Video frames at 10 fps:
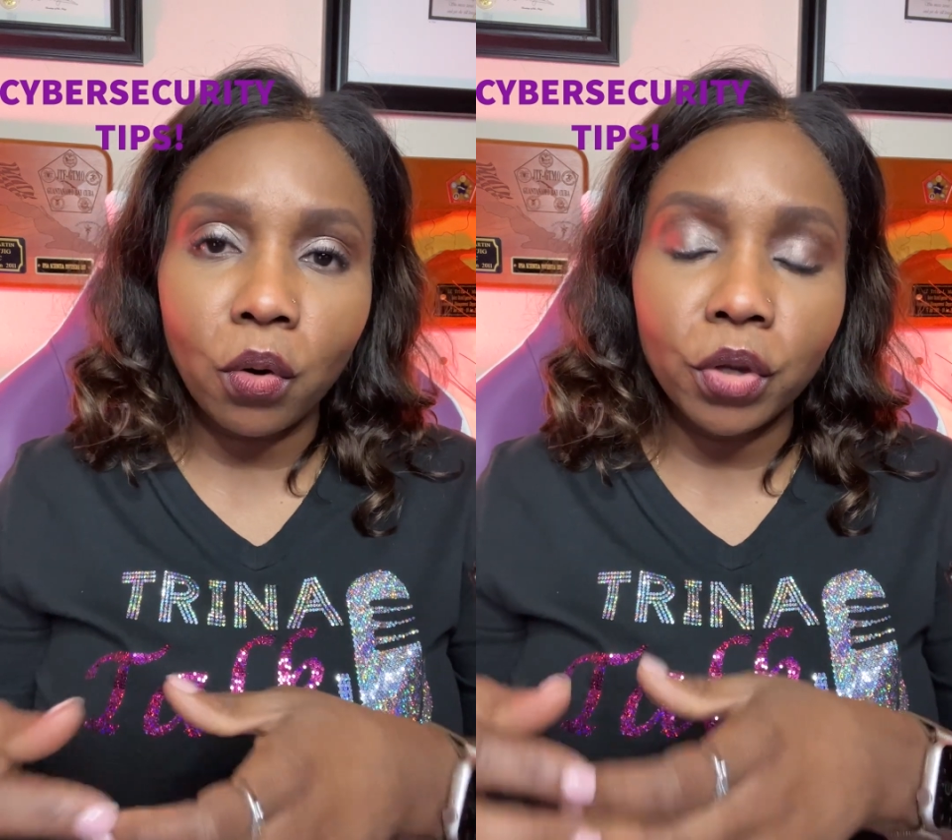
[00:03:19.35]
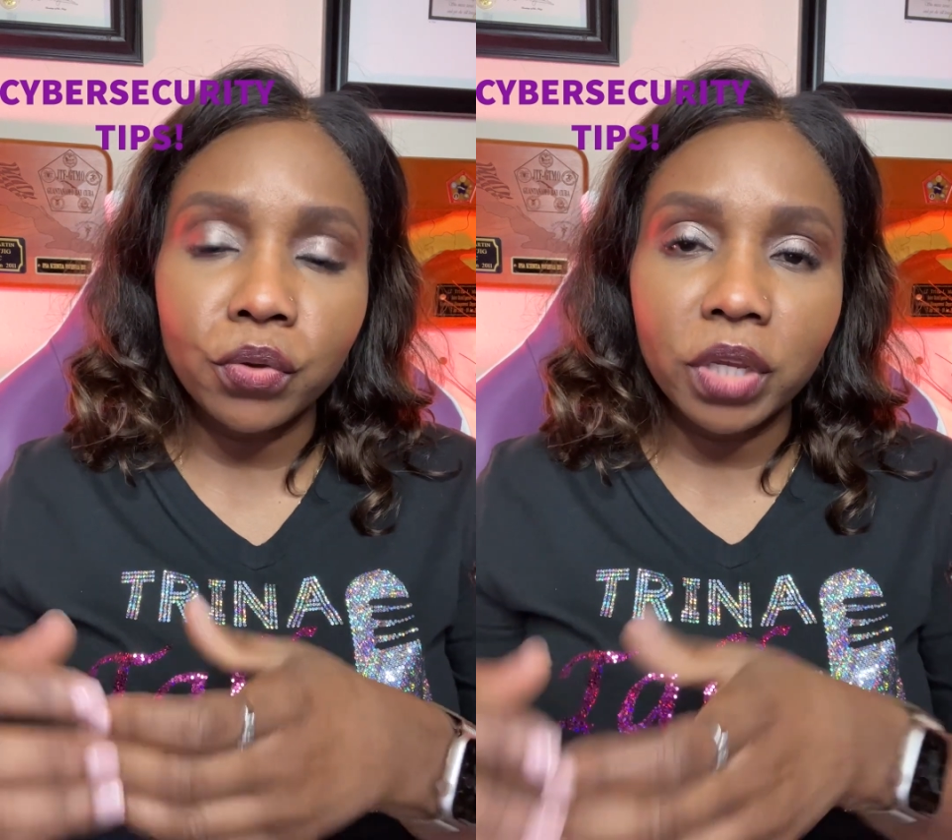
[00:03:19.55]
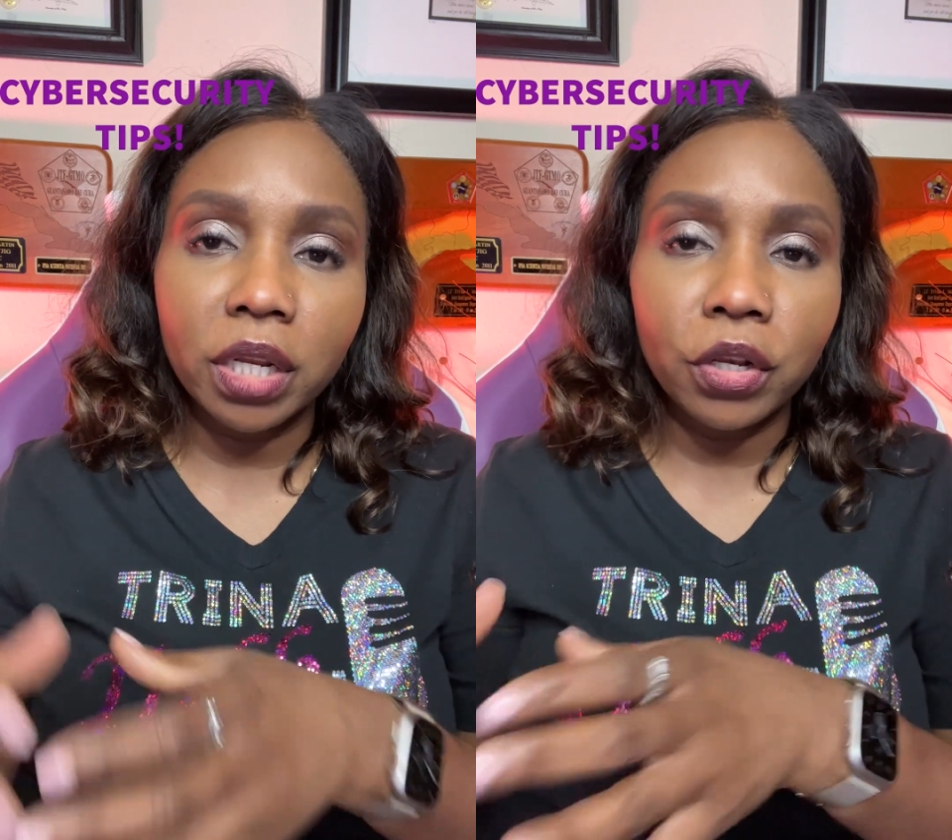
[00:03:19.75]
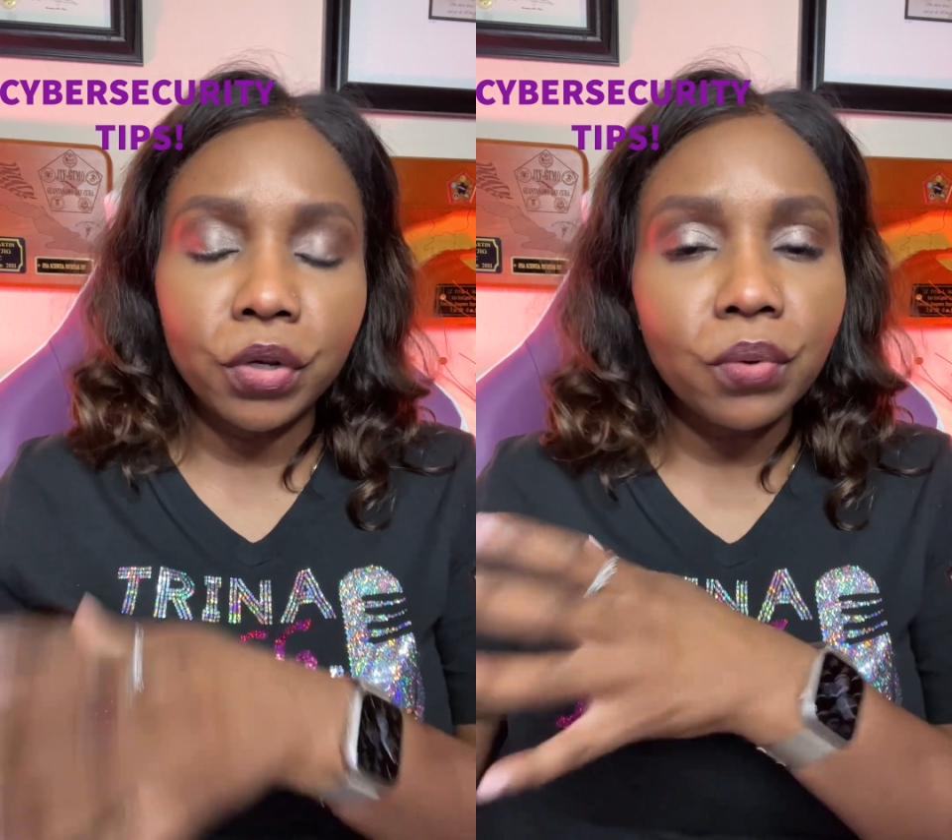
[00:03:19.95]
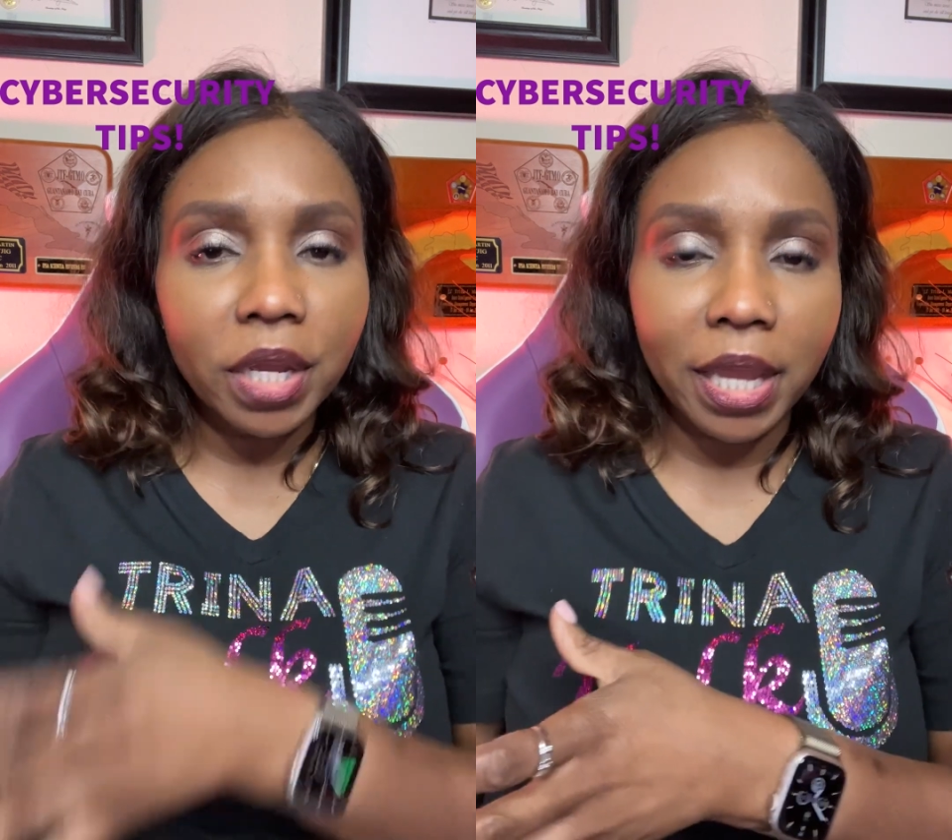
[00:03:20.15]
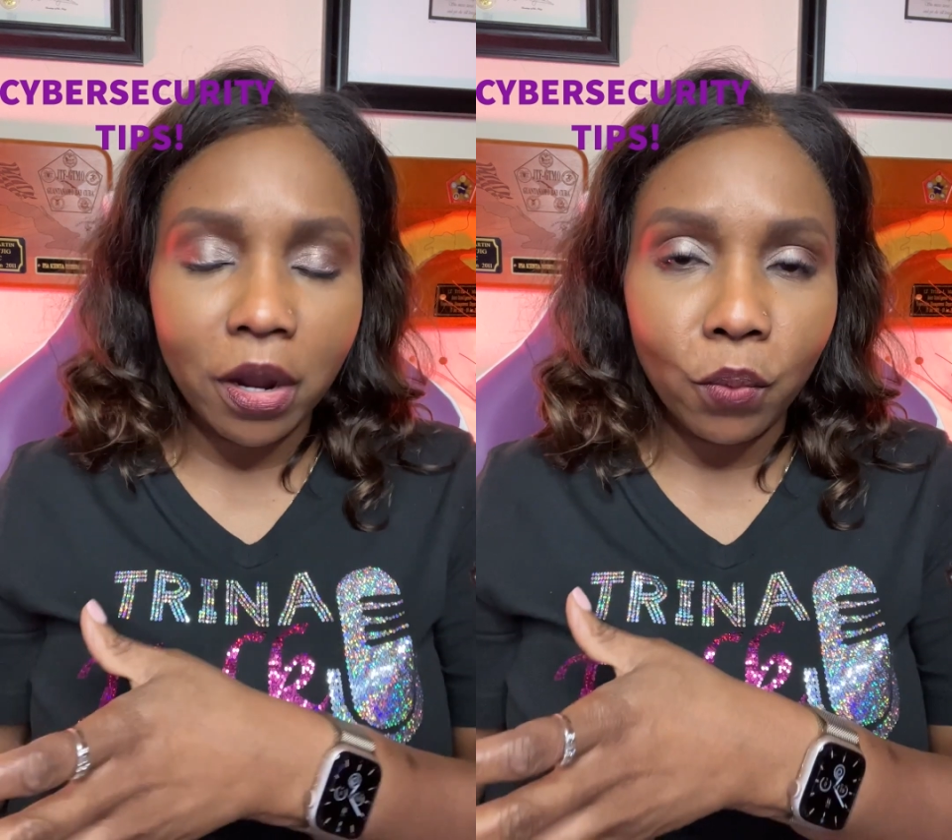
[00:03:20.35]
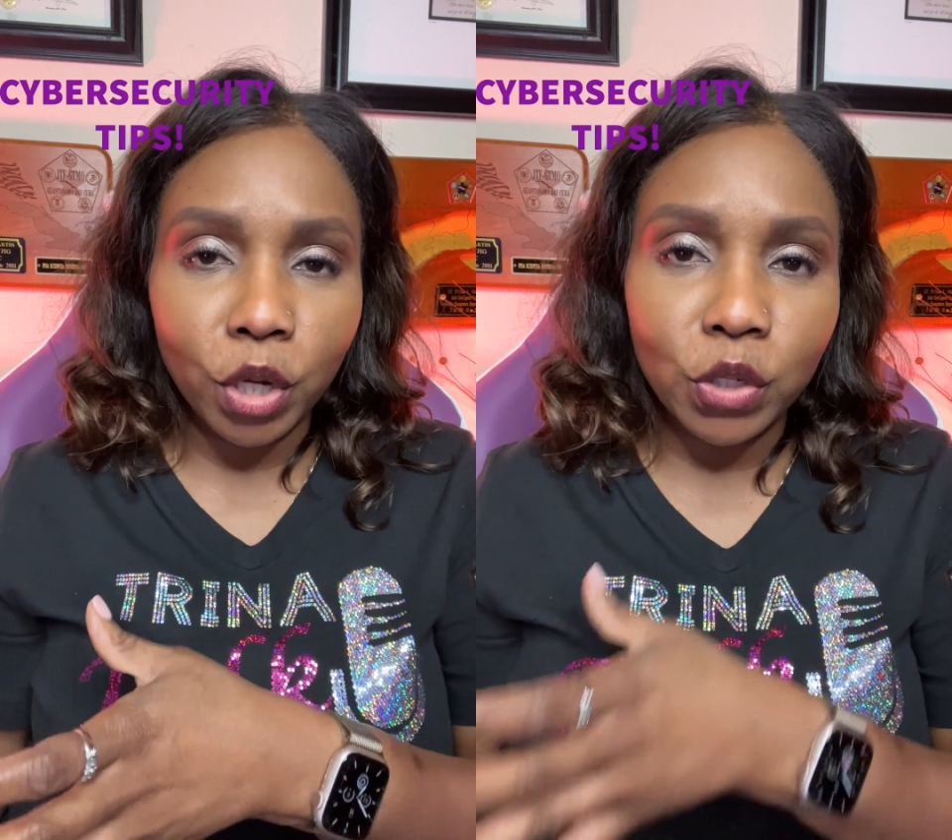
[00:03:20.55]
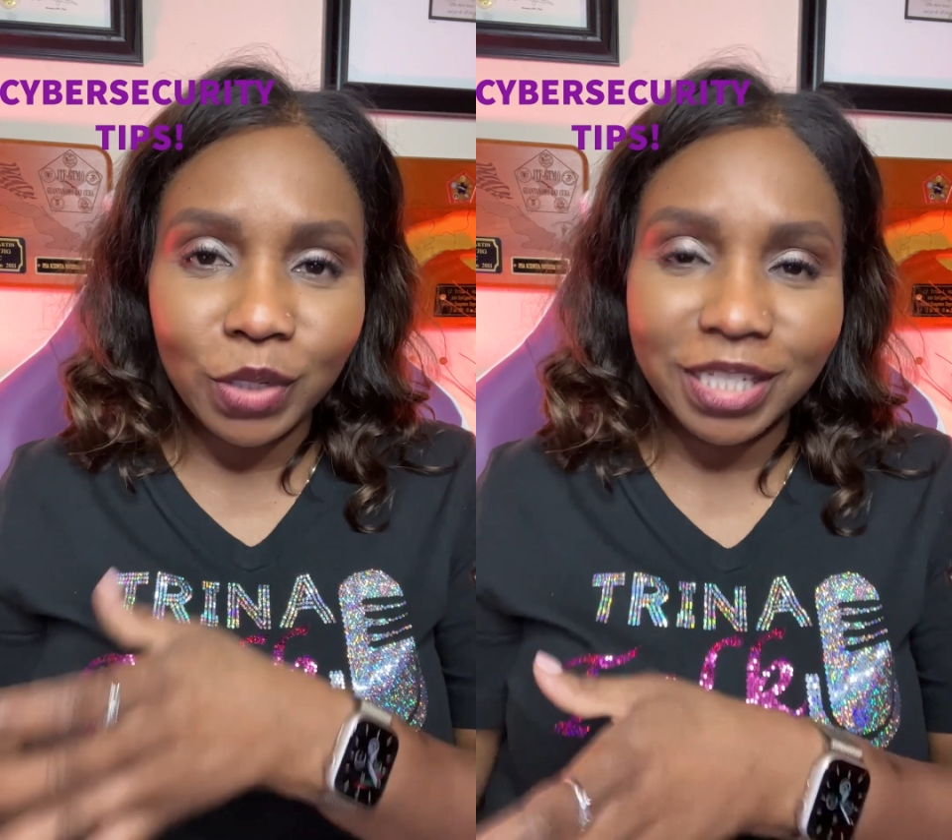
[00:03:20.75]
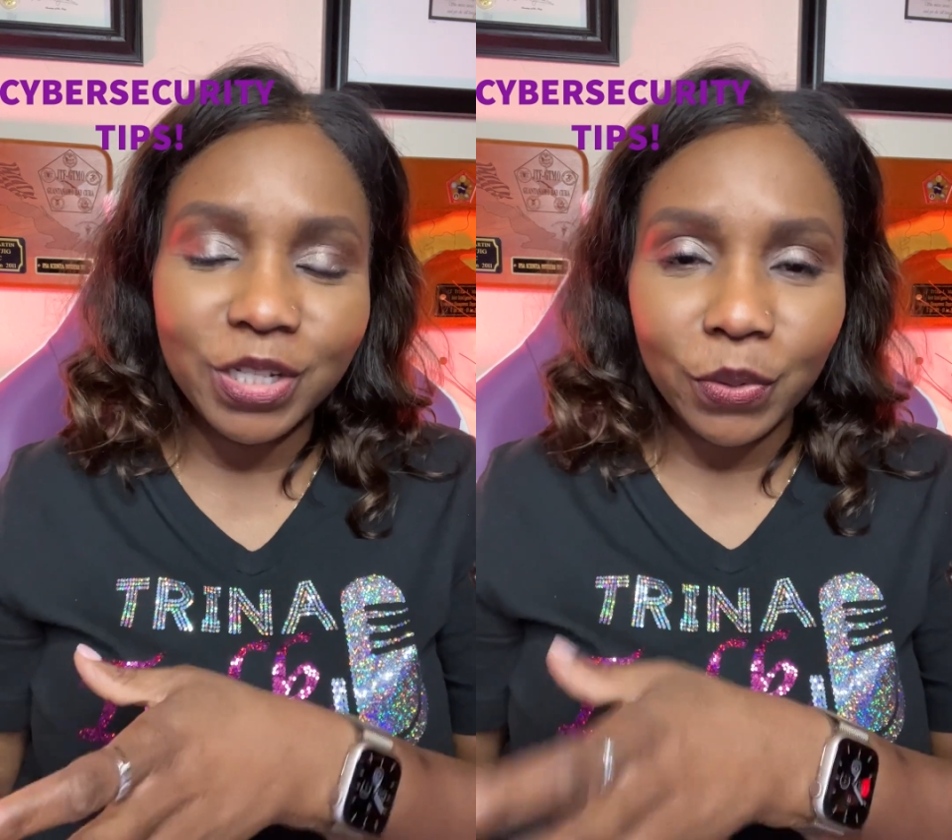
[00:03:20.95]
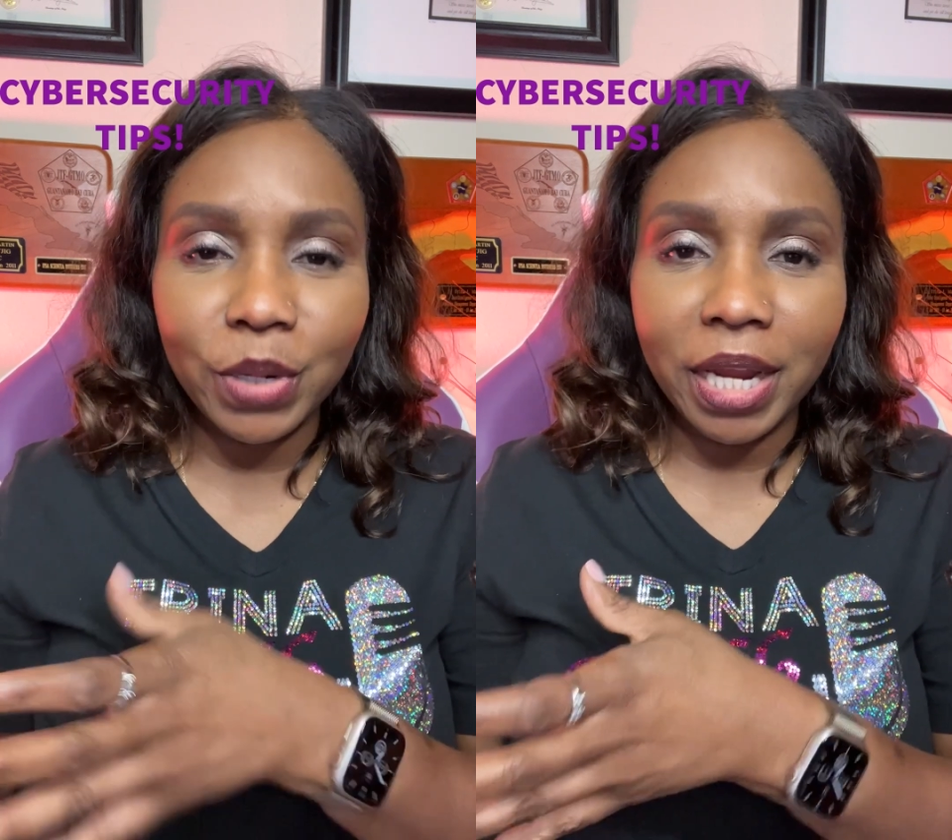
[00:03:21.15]
you get a new account where you need to
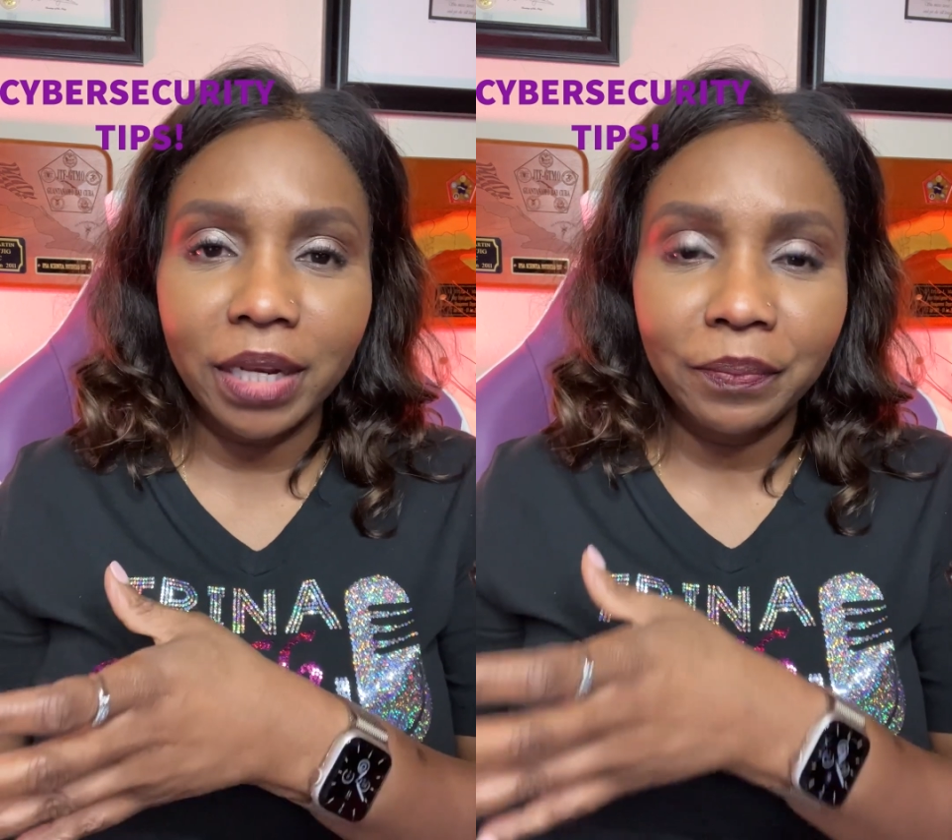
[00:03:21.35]
create